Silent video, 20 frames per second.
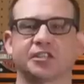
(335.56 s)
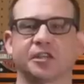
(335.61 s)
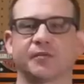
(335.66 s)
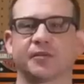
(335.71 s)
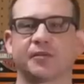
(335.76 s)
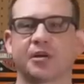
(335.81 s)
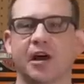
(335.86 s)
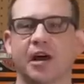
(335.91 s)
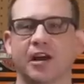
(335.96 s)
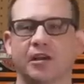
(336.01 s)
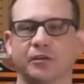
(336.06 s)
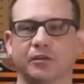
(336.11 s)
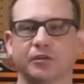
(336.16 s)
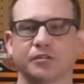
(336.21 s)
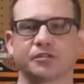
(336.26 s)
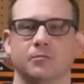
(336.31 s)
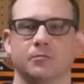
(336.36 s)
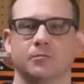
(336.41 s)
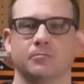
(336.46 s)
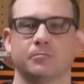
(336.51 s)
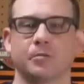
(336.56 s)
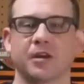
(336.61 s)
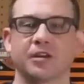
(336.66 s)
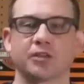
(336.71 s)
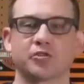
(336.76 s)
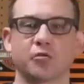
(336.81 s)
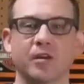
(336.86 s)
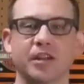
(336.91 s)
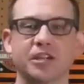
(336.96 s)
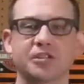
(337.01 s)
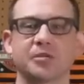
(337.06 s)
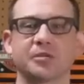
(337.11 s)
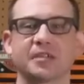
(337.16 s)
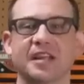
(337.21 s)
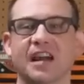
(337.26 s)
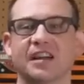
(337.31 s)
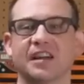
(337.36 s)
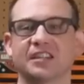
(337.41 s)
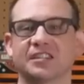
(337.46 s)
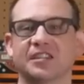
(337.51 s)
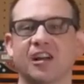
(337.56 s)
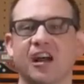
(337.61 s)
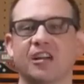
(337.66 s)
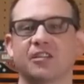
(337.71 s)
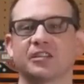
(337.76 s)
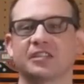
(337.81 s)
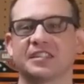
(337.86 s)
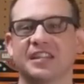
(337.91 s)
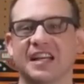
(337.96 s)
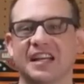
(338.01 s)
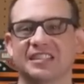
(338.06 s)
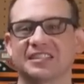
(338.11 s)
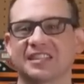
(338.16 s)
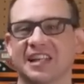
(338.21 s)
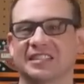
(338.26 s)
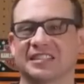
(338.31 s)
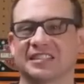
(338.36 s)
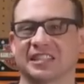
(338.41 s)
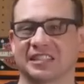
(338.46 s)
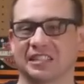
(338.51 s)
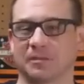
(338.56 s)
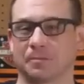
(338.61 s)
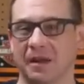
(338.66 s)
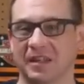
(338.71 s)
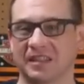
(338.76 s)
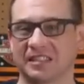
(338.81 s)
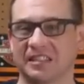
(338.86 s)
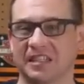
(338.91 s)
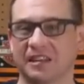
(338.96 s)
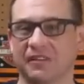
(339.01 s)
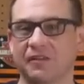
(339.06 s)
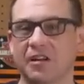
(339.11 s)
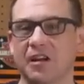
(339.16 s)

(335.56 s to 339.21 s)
of colors. But at $22,000, yes, that's expensive,